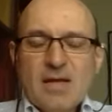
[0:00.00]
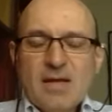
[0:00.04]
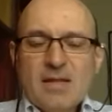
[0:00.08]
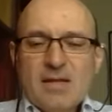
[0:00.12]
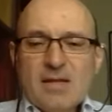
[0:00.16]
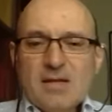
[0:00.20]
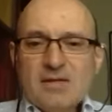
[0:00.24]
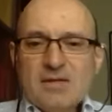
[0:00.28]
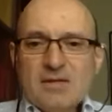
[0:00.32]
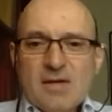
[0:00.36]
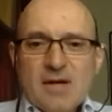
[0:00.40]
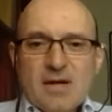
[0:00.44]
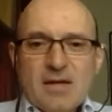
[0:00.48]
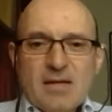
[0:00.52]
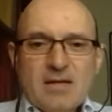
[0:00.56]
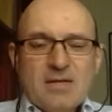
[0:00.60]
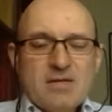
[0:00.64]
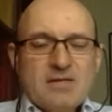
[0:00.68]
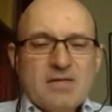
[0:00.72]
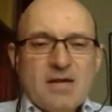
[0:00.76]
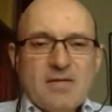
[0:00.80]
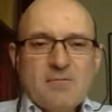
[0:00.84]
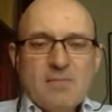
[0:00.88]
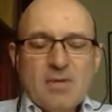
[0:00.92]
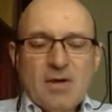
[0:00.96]
These are these
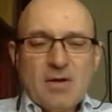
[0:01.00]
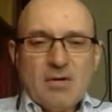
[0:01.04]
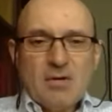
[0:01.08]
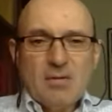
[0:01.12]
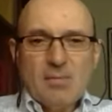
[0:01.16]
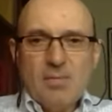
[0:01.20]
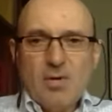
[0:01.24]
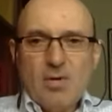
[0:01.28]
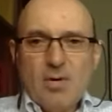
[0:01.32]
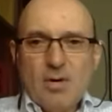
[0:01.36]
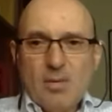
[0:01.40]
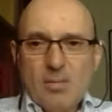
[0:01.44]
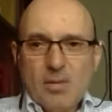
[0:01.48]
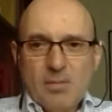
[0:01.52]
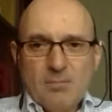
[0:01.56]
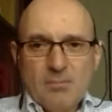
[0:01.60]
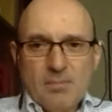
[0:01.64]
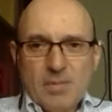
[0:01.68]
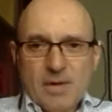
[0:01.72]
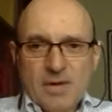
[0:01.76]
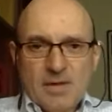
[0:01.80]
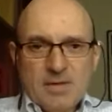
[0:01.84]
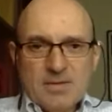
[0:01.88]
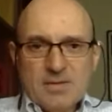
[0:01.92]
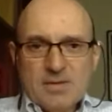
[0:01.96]
have become
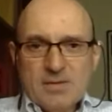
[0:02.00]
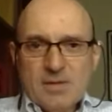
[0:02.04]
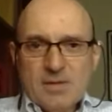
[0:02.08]
commonplace.